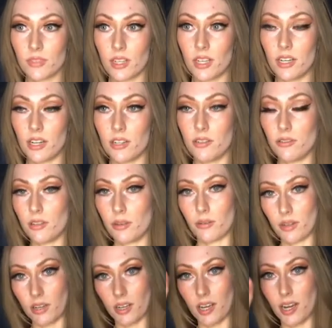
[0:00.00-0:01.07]
and I knew they were
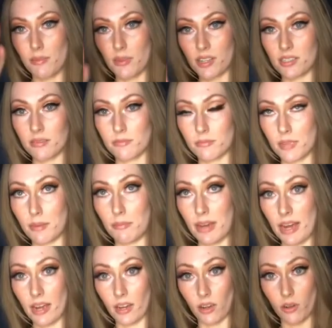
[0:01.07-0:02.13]
going to cut my
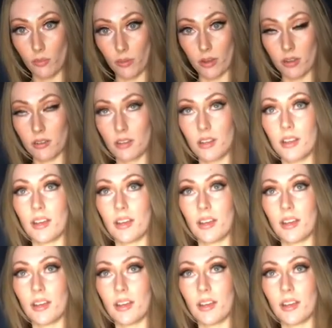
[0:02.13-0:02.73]
back open,